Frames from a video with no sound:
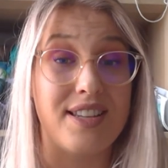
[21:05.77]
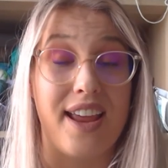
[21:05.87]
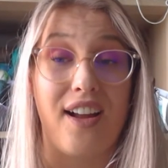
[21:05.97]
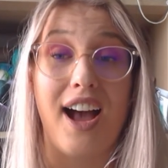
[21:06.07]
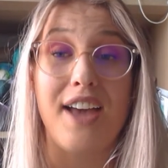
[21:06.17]

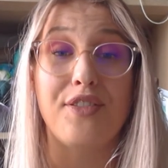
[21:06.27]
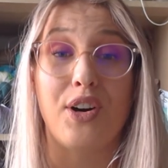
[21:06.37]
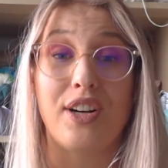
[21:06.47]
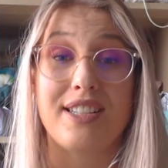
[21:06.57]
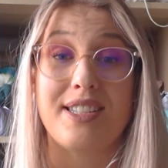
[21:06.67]
And I've
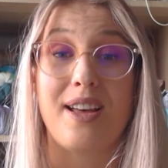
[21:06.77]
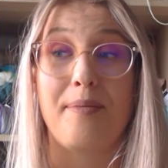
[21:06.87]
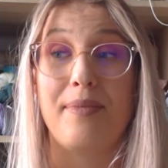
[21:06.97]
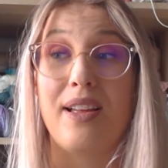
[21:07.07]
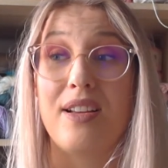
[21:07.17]
got
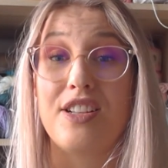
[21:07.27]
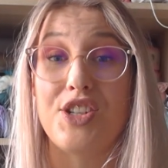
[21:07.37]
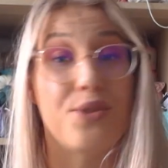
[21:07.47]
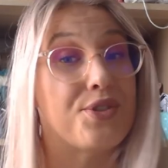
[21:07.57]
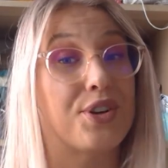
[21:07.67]
some
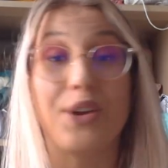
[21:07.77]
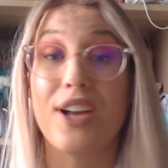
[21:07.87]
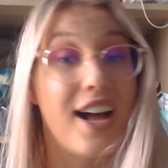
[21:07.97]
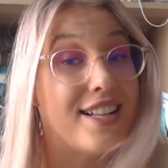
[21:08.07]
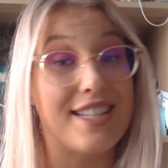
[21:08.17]
children who
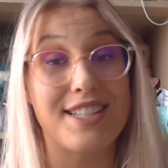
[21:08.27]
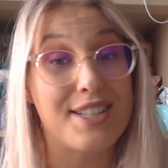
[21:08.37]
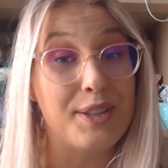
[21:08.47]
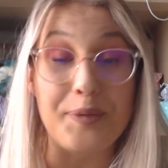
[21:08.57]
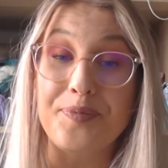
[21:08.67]
can't sit
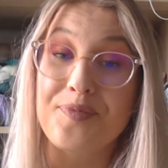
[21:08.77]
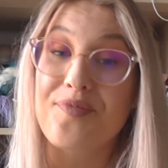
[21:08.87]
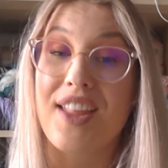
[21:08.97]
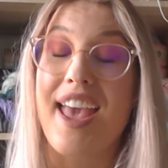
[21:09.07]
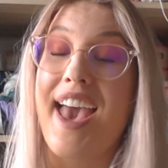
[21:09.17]
still.
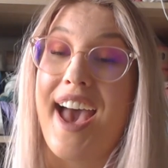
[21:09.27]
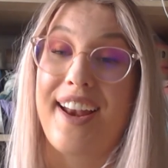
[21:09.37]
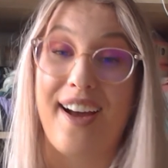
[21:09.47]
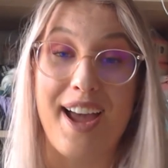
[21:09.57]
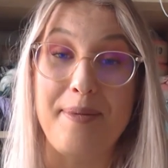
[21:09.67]

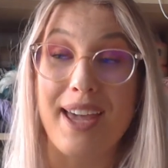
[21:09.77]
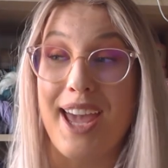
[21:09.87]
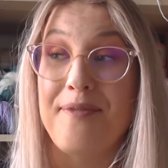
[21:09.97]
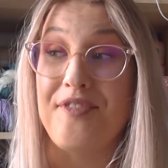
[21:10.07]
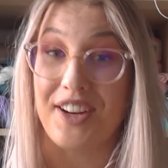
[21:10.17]
And I
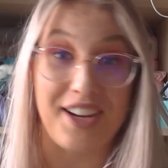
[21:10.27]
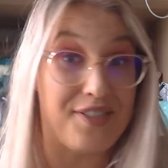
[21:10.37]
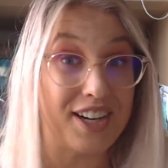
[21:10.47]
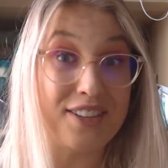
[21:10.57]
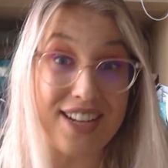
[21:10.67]
became very,
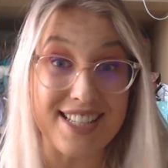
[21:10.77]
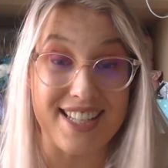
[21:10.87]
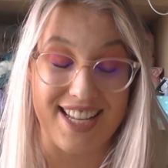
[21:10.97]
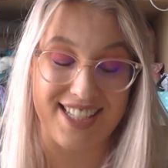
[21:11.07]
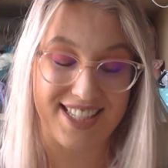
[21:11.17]
very
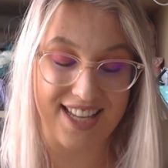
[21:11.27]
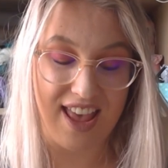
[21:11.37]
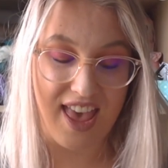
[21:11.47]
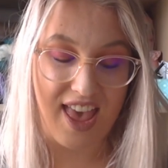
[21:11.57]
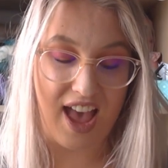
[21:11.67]
restless.
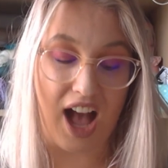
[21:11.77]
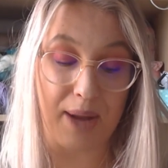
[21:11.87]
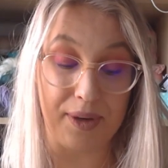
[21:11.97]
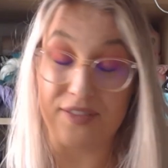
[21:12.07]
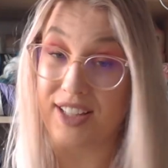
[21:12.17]
I
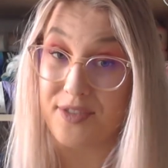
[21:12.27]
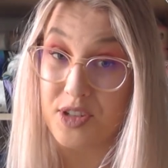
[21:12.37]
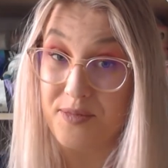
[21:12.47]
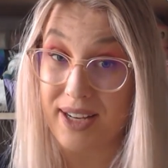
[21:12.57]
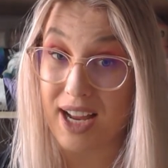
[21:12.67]
would have loved to
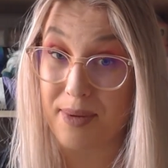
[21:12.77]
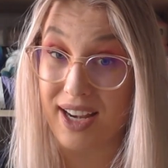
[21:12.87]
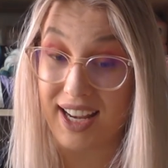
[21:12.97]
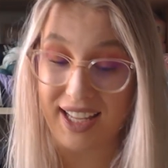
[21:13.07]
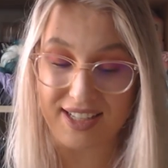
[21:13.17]
have been able to
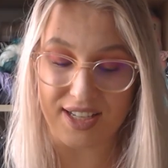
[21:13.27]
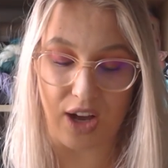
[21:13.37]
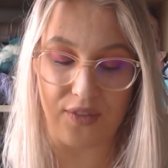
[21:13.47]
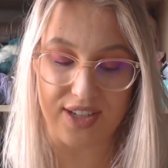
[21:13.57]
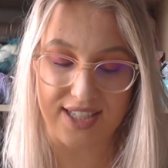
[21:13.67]
knit.
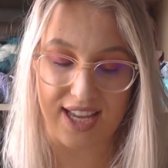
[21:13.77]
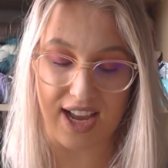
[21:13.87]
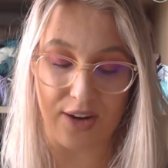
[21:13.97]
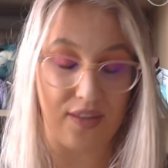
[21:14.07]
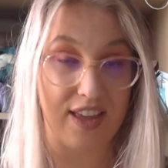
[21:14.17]
Obviously,
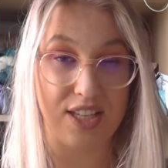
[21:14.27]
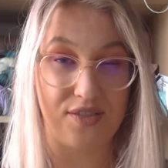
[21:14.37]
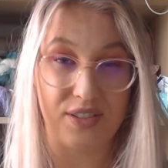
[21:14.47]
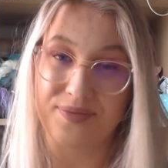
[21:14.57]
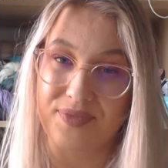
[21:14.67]
I don't think
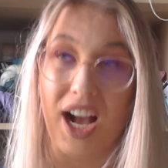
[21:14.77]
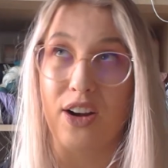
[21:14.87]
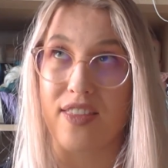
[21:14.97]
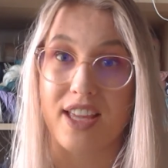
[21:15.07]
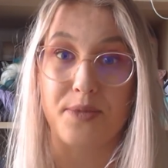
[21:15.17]

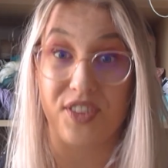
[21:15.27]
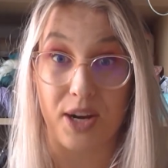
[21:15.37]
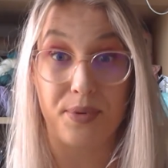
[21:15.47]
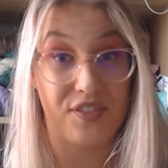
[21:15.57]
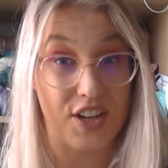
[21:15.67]
it's very
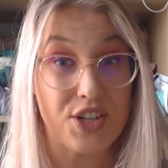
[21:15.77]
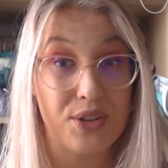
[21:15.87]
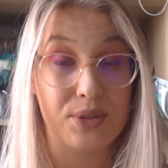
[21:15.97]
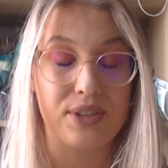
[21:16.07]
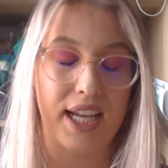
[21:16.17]

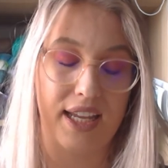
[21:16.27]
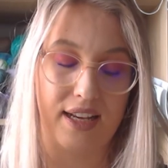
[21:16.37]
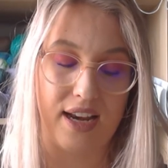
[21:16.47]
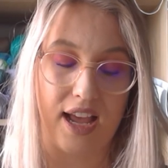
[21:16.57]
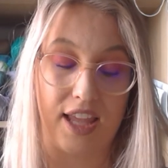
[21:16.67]
professional
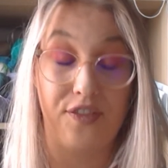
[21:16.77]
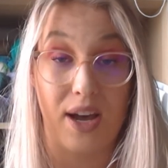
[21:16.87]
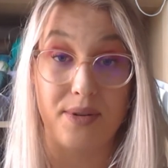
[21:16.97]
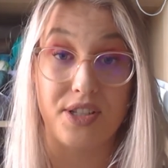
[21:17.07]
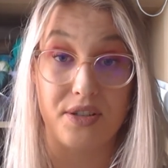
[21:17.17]
if I
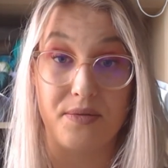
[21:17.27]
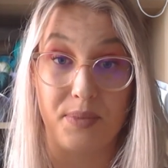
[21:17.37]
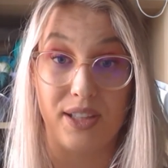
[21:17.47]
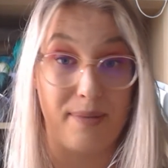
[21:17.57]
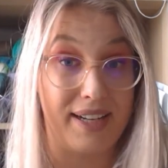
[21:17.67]
was to
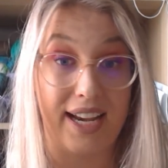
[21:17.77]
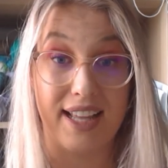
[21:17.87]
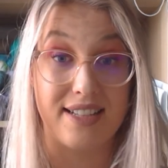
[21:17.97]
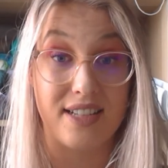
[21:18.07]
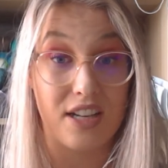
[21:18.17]
pull out my knitting
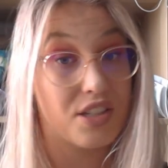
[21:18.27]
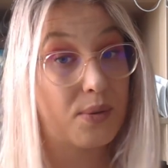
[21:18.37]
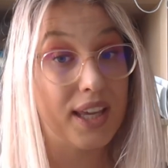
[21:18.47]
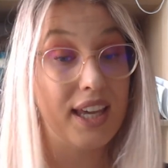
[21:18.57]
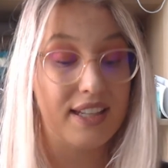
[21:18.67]
and start
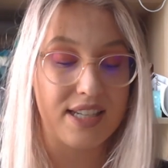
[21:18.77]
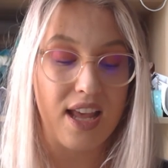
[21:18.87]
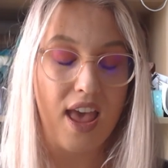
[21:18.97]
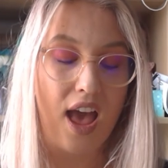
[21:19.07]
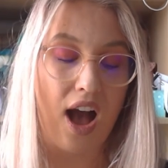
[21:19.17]
doing it.
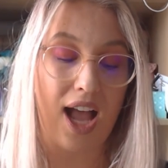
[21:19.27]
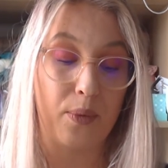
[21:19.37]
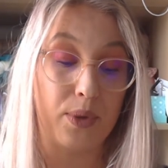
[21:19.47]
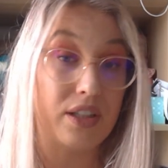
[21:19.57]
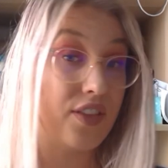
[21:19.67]
I
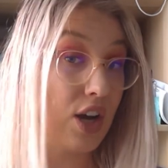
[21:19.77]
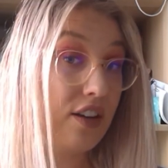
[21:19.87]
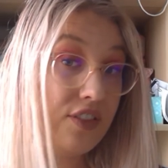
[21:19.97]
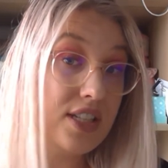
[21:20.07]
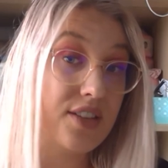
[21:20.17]
will in the
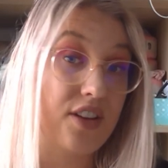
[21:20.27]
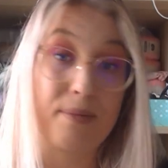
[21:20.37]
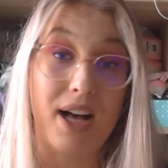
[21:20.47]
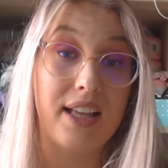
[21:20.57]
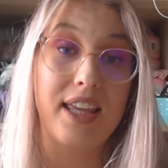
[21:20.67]
office if I'm
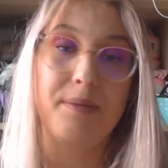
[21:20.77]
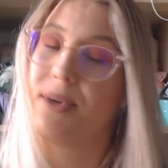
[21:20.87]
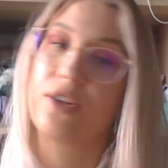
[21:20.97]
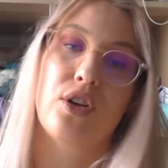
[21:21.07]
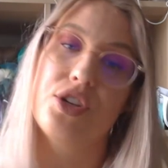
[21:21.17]
marking,
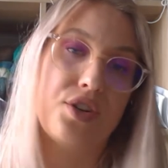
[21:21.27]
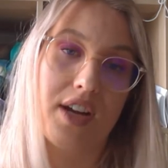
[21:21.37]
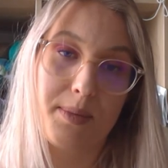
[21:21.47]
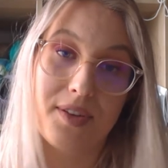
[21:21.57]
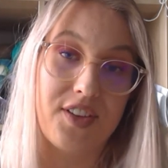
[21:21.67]
but not during
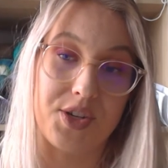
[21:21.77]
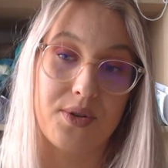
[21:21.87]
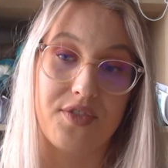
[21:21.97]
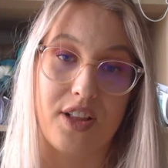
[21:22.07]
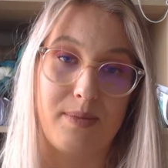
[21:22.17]
a professional
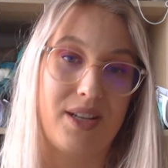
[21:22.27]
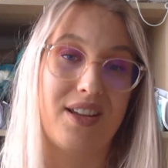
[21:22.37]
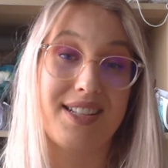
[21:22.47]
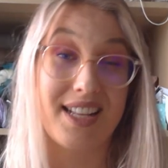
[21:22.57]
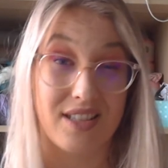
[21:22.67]
development
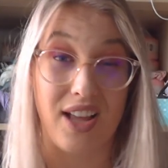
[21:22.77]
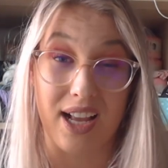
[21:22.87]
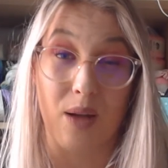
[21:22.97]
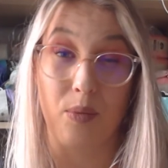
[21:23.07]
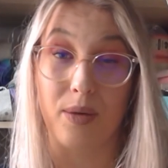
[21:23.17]
because that's
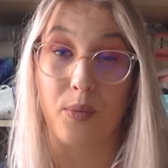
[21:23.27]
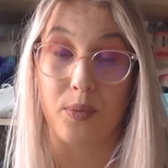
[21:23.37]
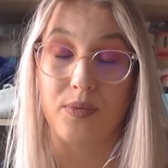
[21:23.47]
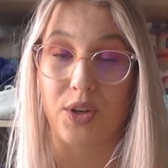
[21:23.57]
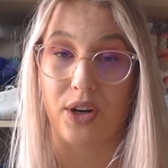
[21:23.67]
like I'm
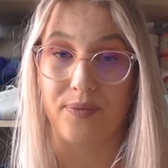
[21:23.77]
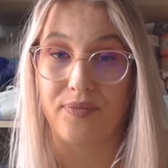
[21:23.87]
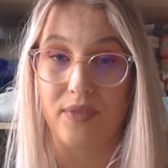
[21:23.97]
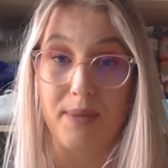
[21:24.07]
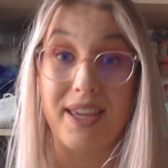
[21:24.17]

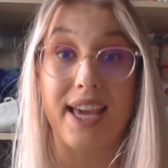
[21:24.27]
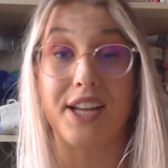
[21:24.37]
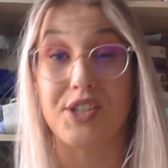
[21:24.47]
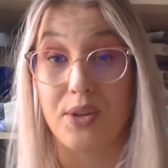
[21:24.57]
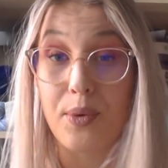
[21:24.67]

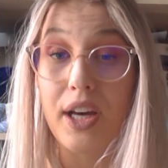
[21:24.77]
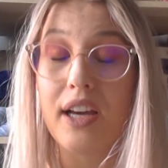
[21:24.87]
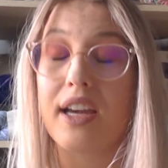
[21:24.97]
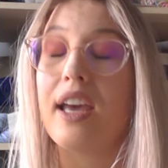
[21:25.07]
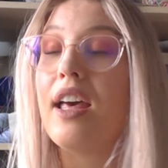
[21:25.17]
engaged in the
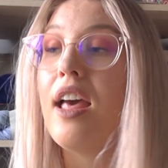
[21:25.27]
work.